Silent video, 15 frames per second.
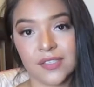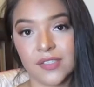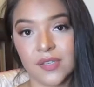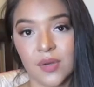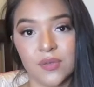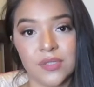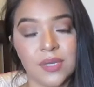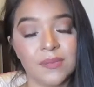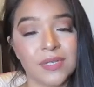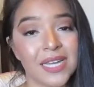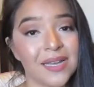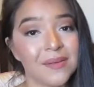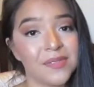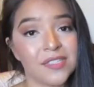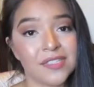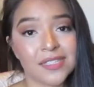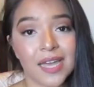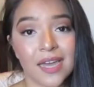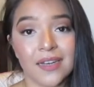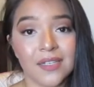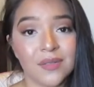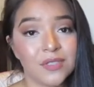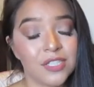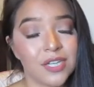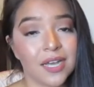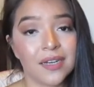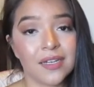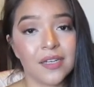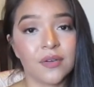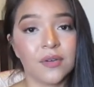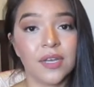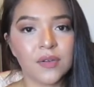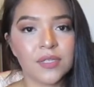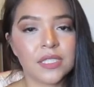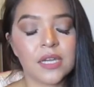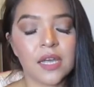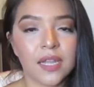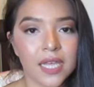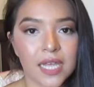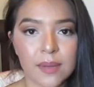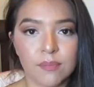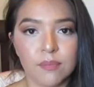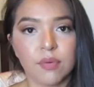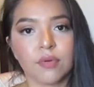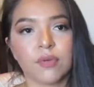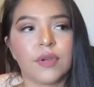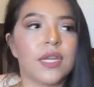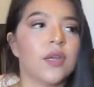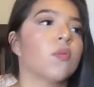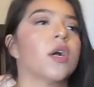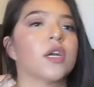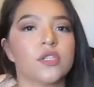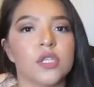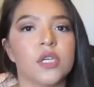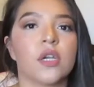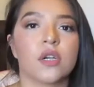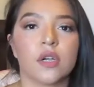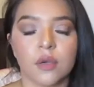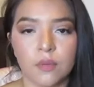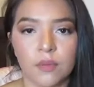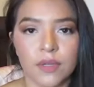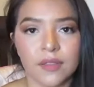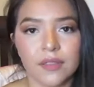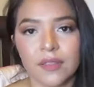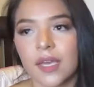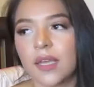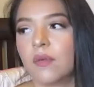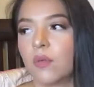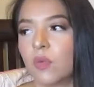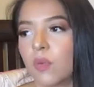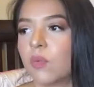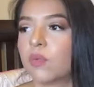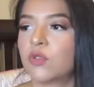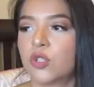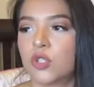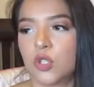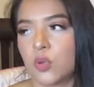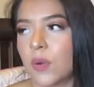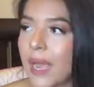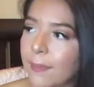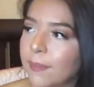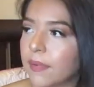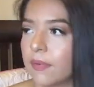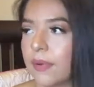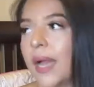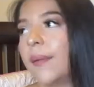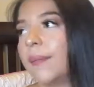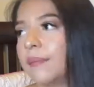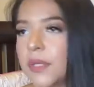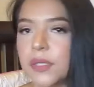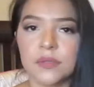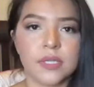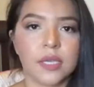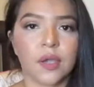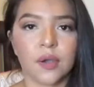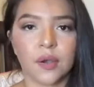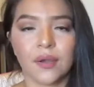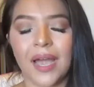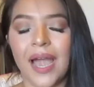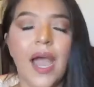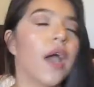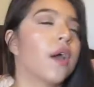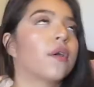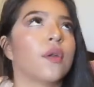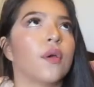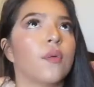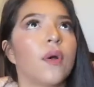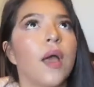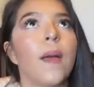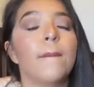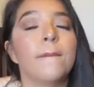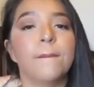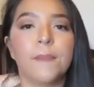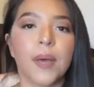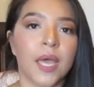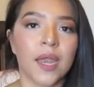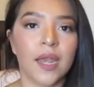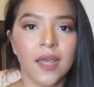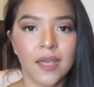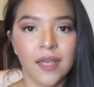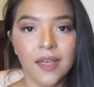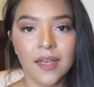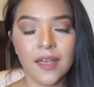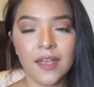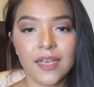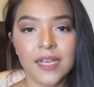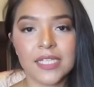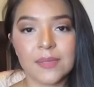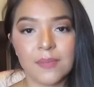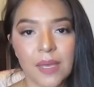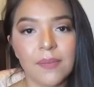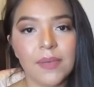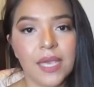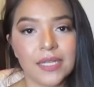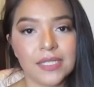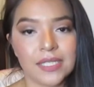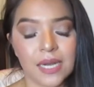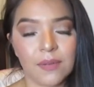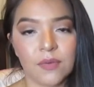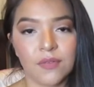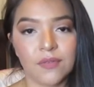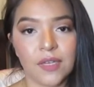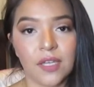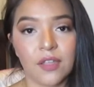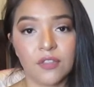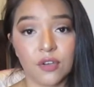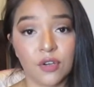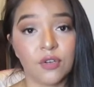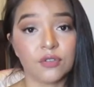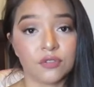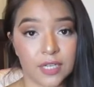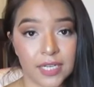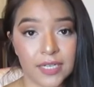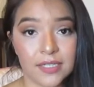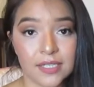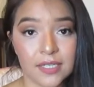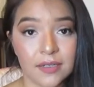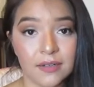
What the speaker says: So sometimes you just gotta do what you gotta do. It's not like I'm brainwashing her with like trap rap music or I don't know what, but it's a Baby Einstein movie. They're great.